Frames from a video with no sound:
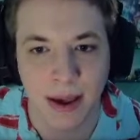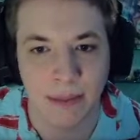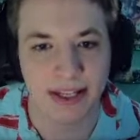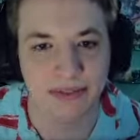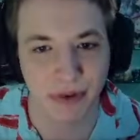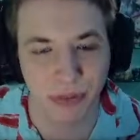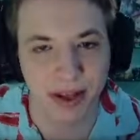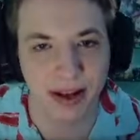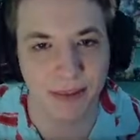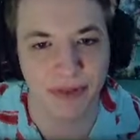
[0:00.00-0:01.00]
Because if, I
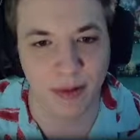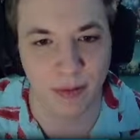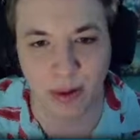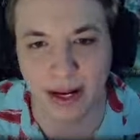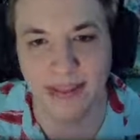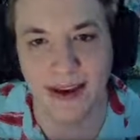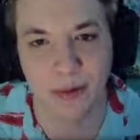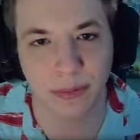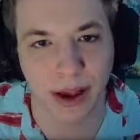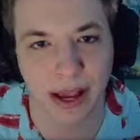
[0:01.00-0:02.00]
read, if I'm reading
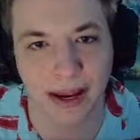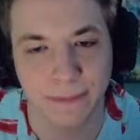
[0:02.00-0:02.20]
that right,